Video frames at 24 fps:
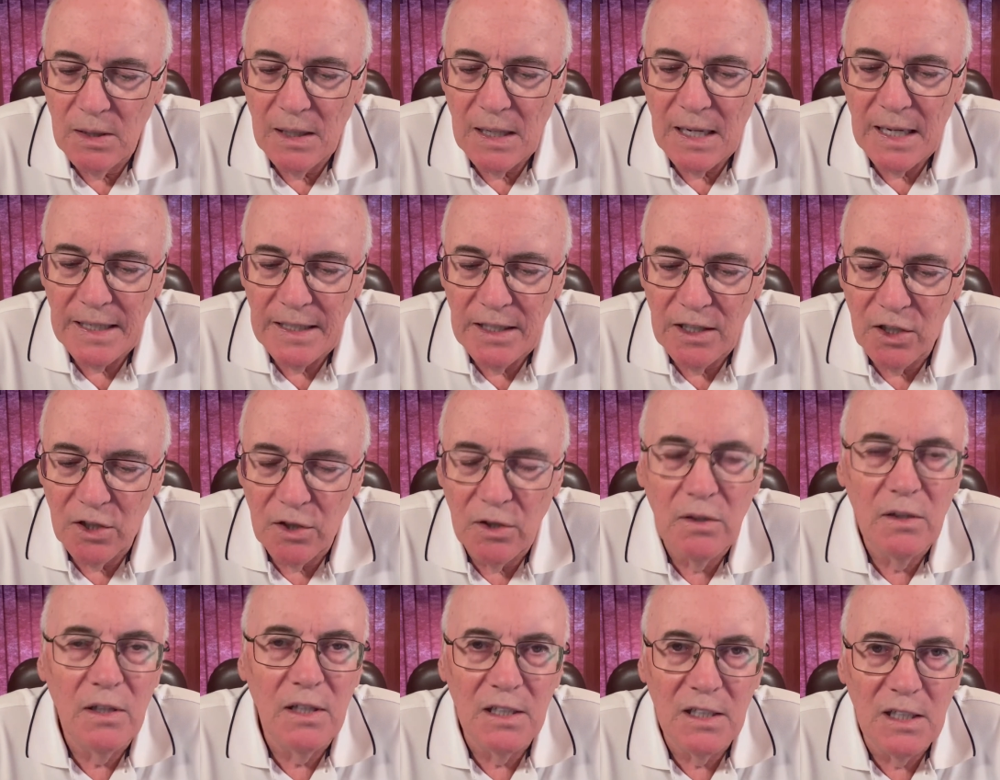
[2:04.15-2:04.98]
I
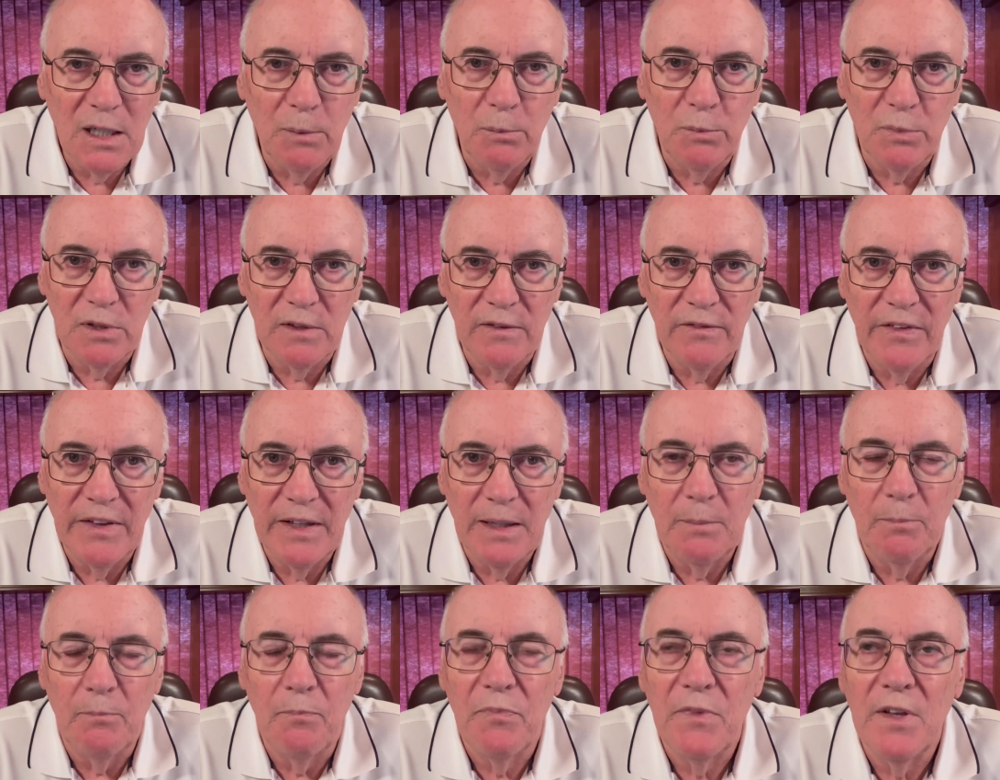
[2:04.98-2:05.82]
heard the number of
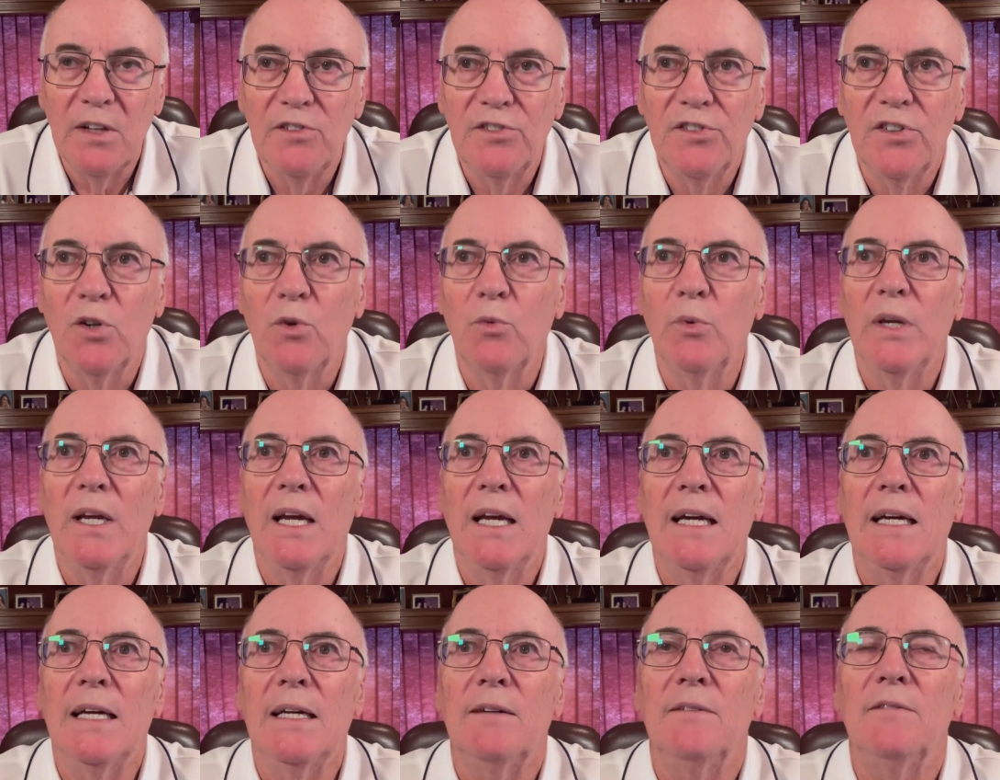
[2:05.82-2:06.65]
them. So we
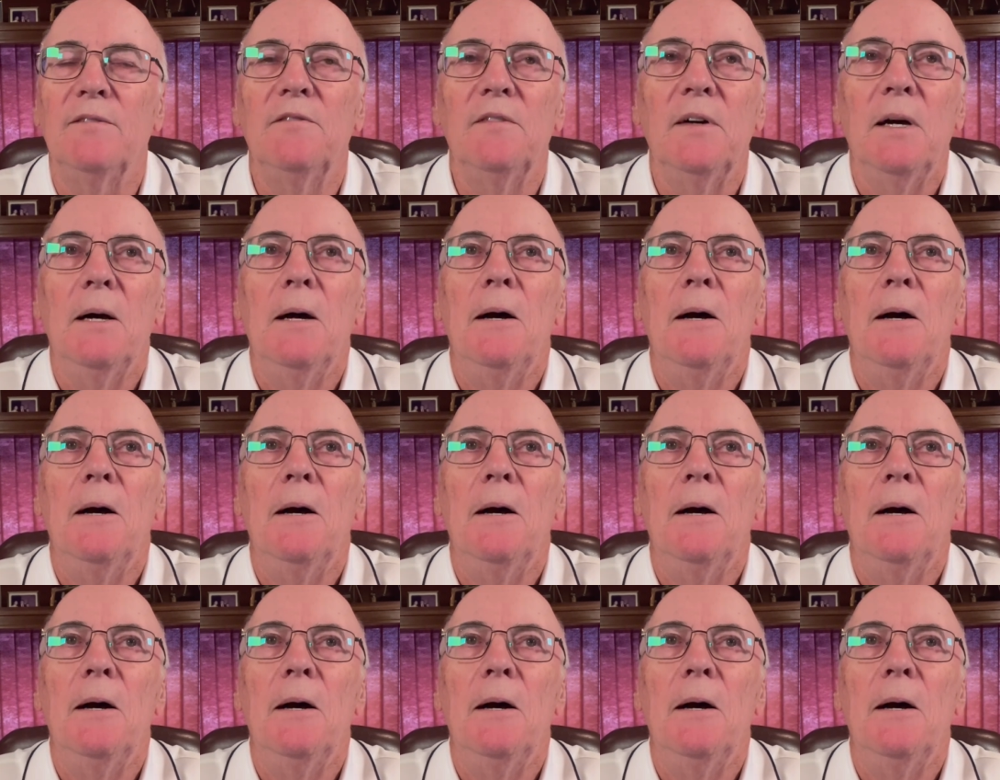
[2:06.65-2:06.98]
have